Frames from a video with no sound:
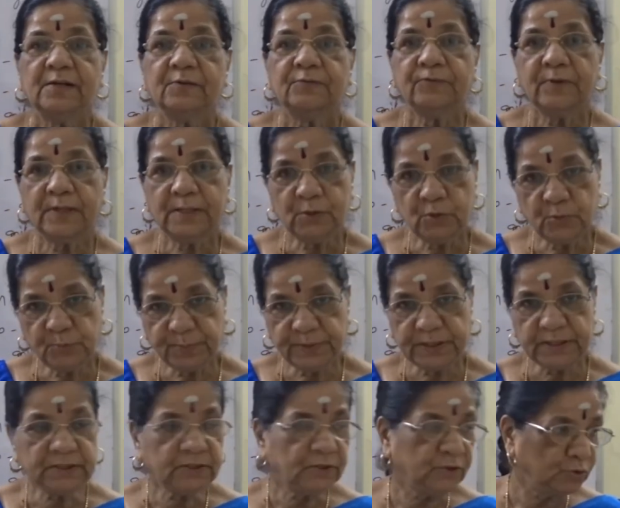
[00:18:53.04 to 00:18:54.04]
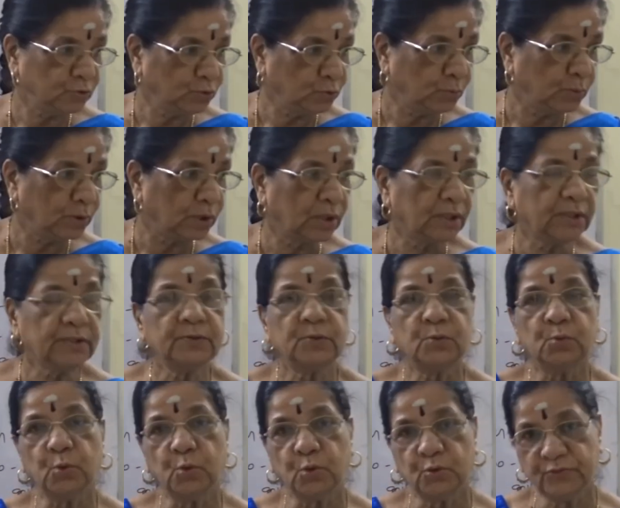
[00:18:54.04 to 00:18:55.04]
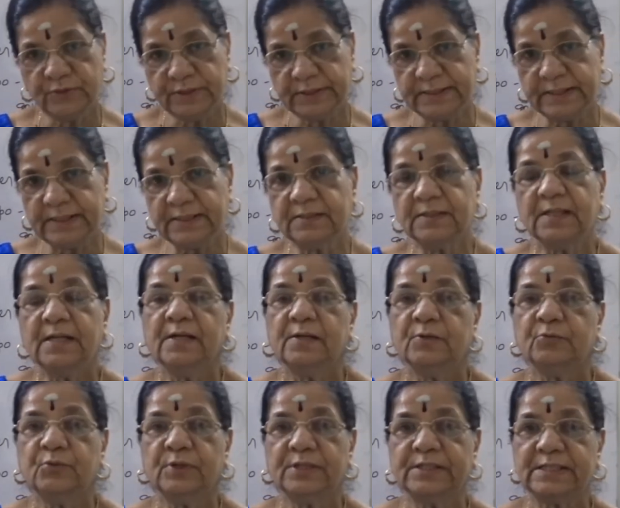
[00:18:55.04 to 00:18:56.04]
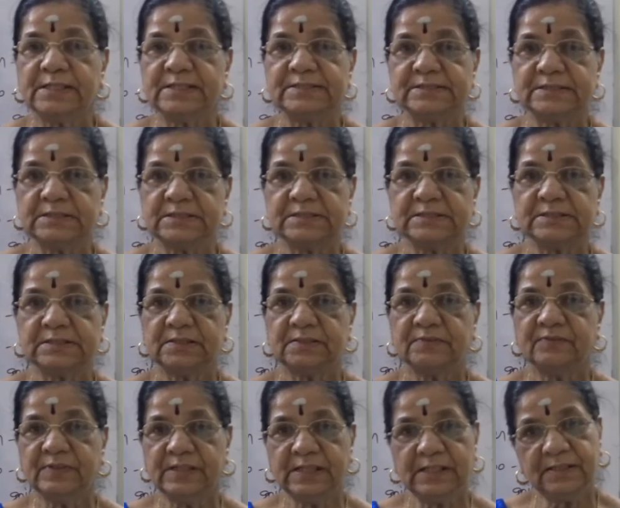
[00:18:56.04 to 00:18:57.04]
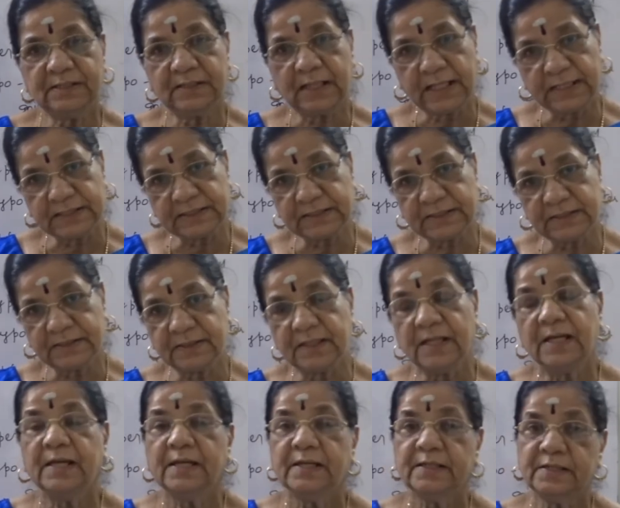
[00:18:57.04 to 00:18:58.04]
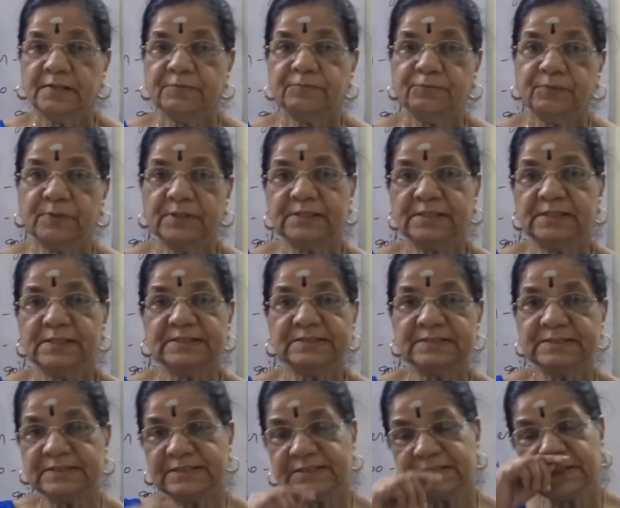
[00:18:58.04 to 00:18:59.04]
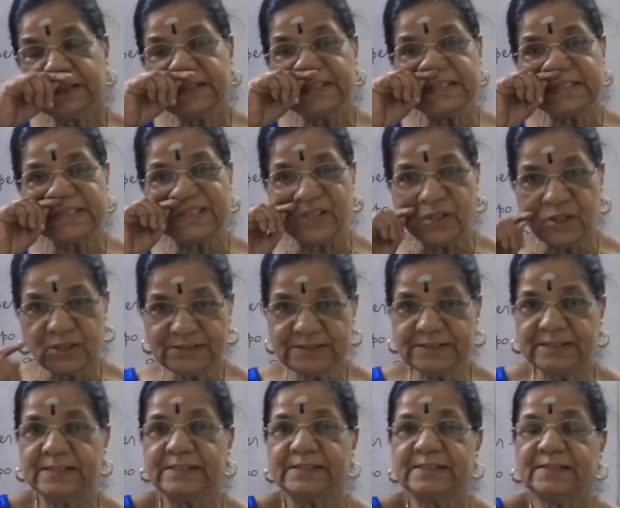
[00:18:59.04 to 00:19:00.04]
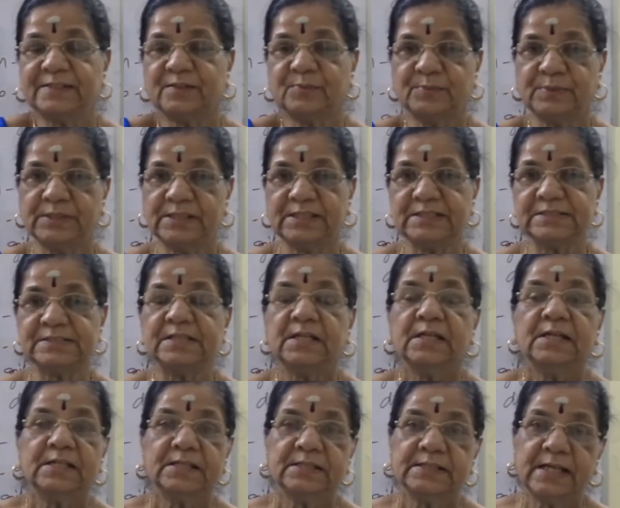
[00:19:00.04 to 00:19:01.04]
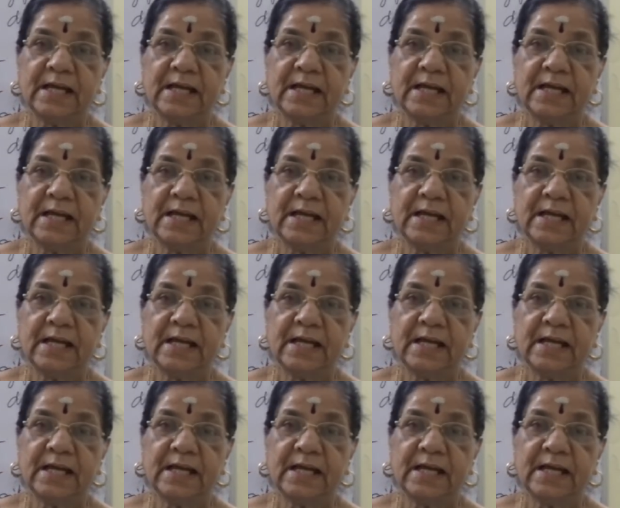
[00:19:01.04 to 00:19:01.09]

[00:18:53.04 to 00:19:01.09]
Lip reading: fallopian tube or oviduct, fertilization will occur. If fertilization is not taking place, the